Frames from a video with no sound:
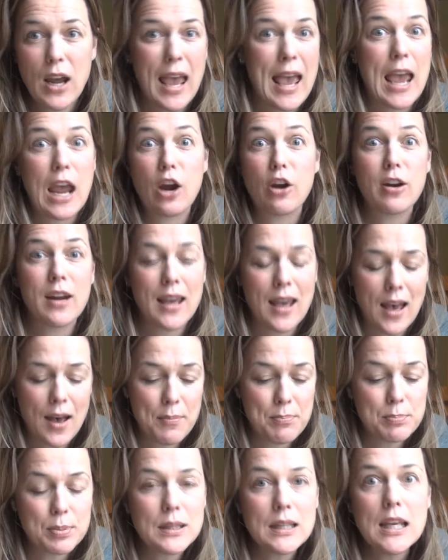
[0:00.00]

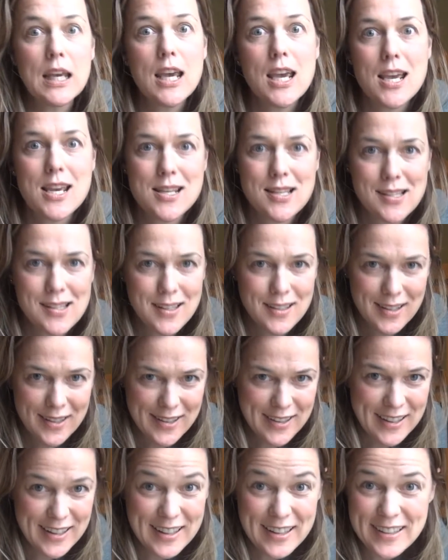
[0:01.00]
area, please
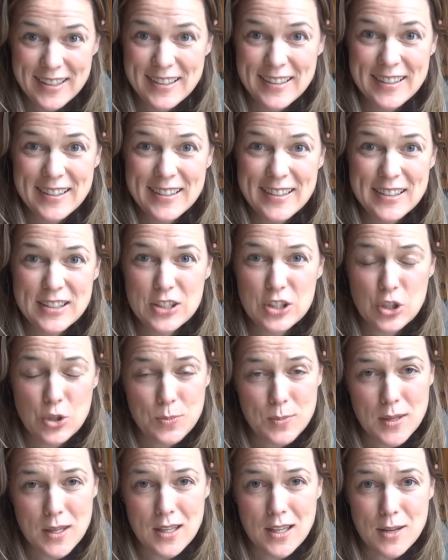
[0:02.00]

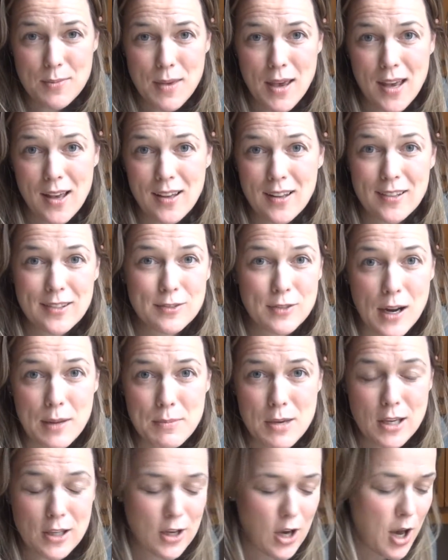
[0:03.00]
shoot me an email, write
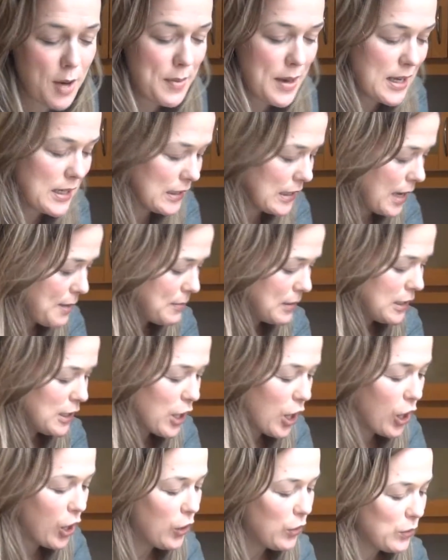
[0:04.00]
me a comment, let me
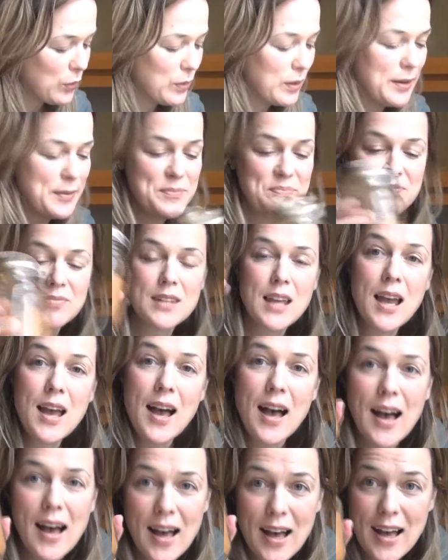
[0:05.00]
know.
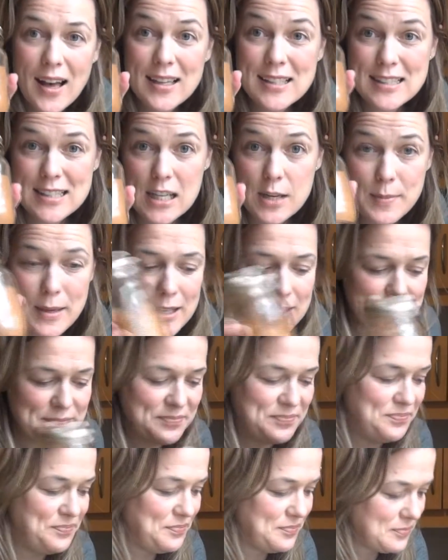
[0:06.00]
Cinnamon
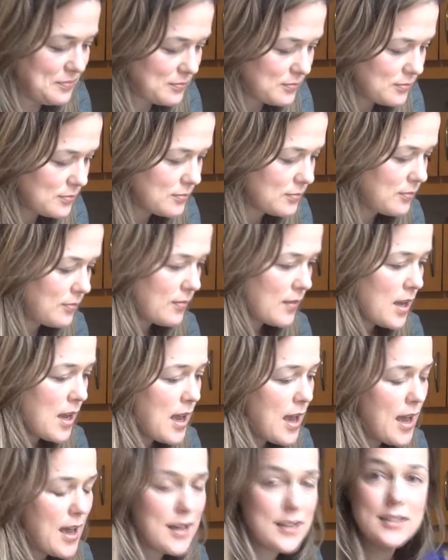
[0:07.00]

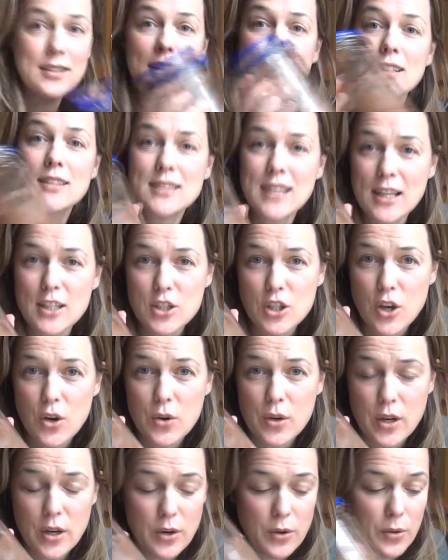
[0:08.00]
and Dutch
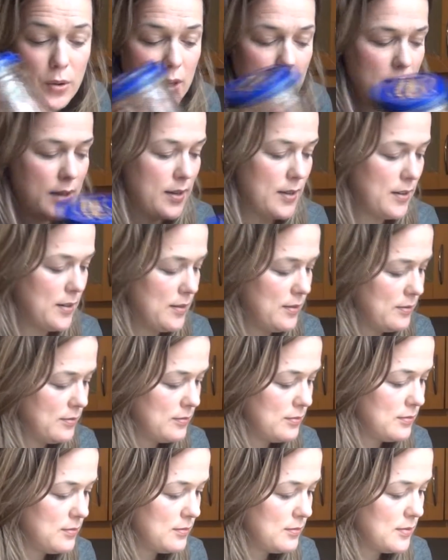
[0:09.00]
cocoa.
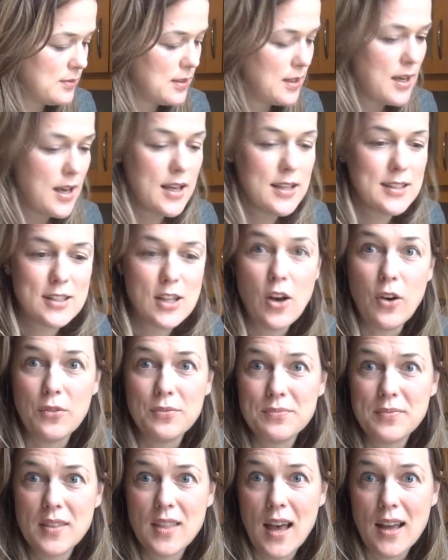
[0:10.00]
So
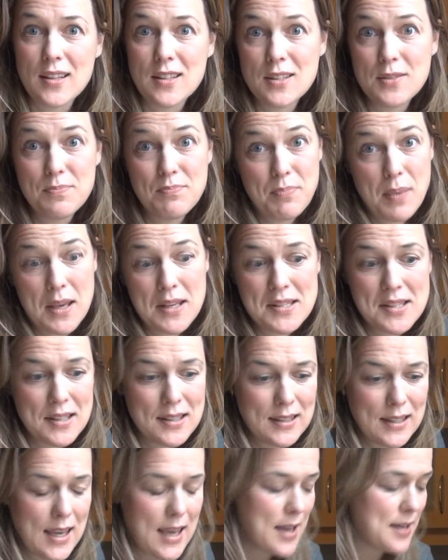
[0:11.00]
that's
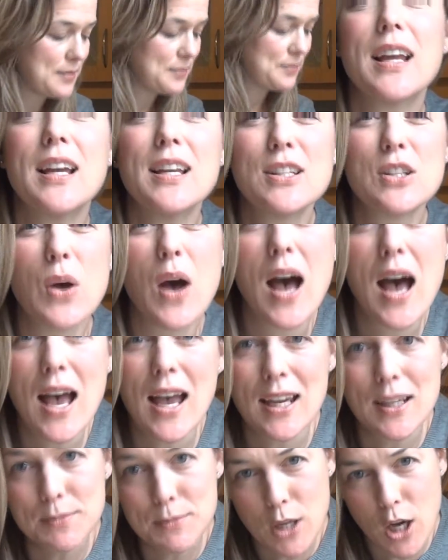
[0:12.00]
basically it. So
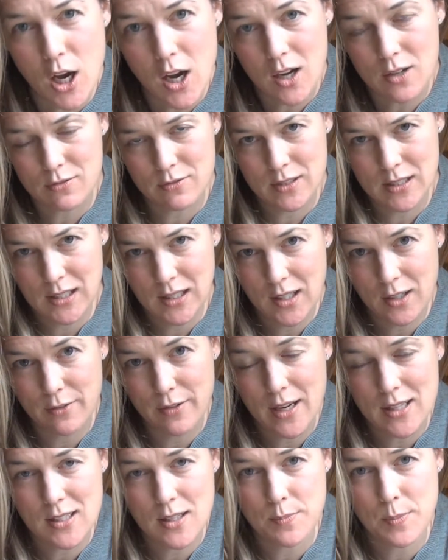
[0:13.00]
I'm not really a
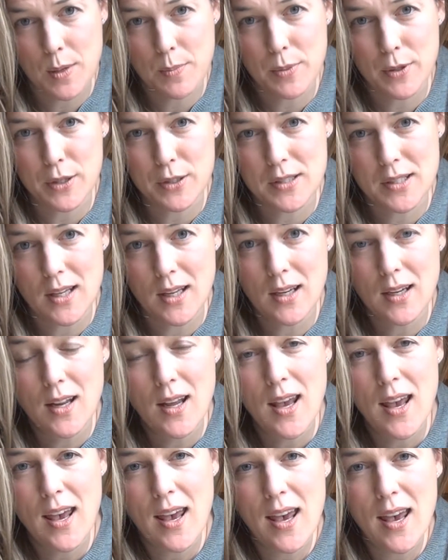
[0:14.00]
recipe person,
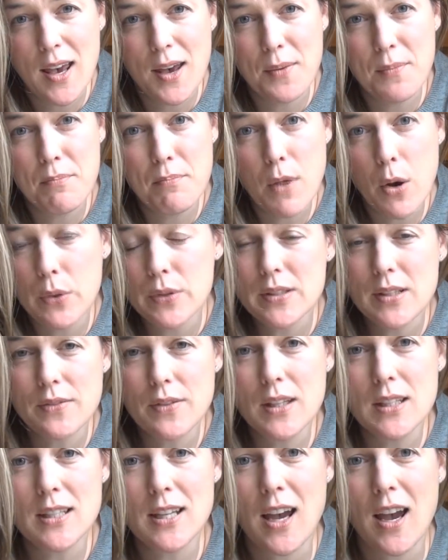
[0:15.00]
and most of
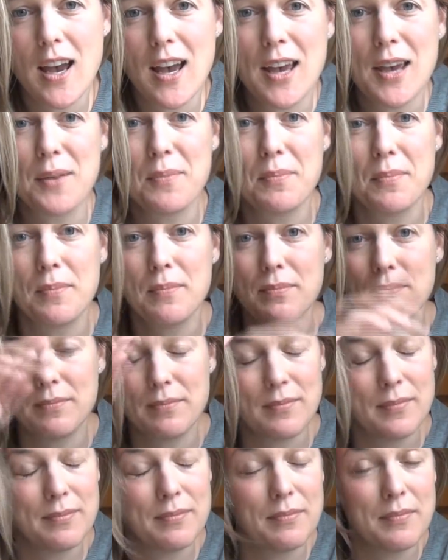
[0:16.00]
the time
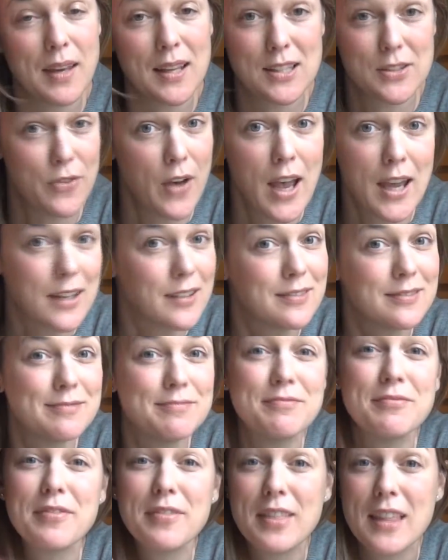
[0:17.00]
it's fine.
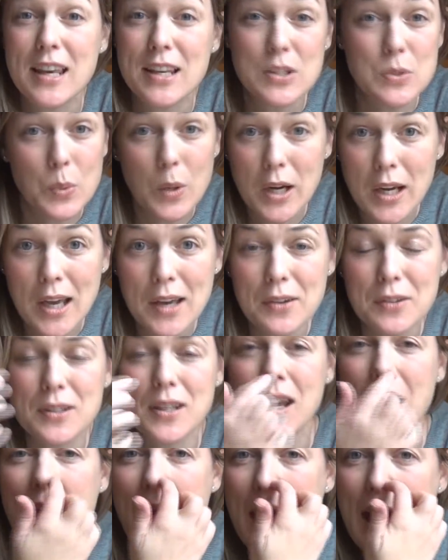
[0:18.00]
Things work out.
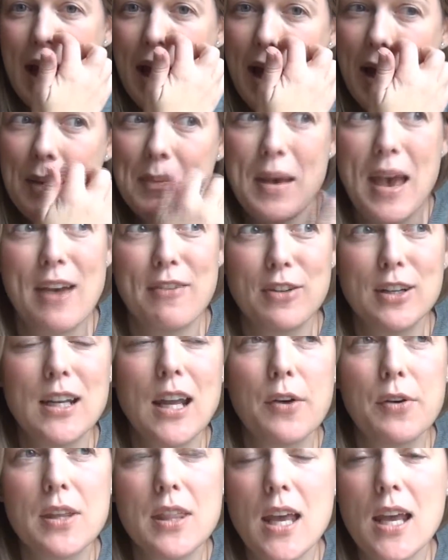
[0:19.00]
Every
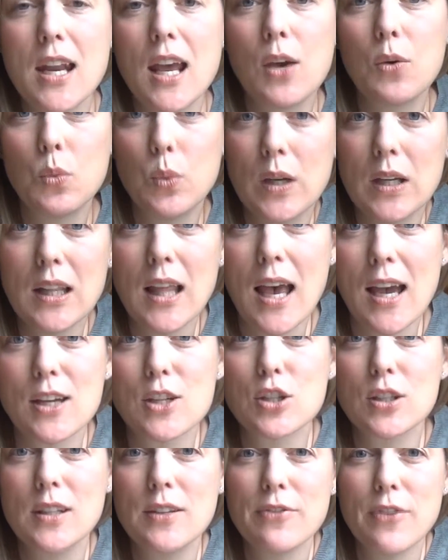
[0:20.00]
now and then I will
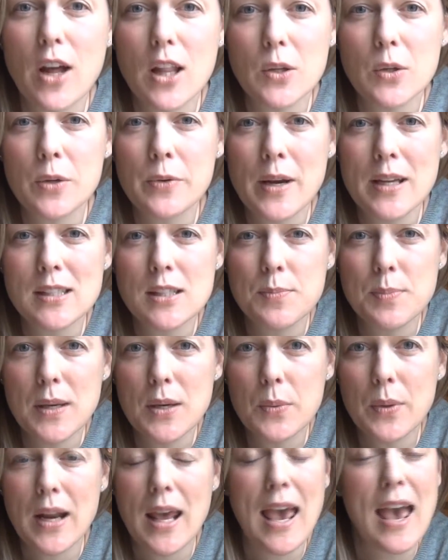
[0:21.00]
actually follow a recipe
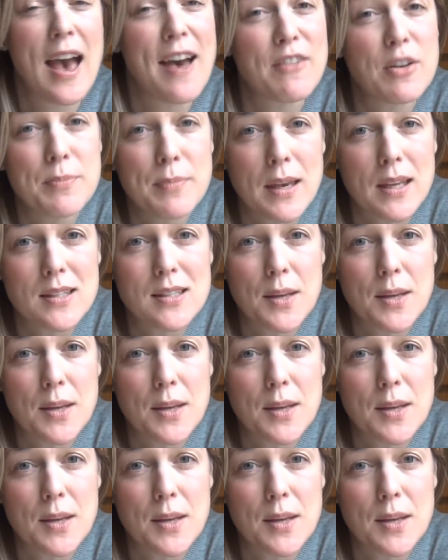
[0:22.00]
when I haven't made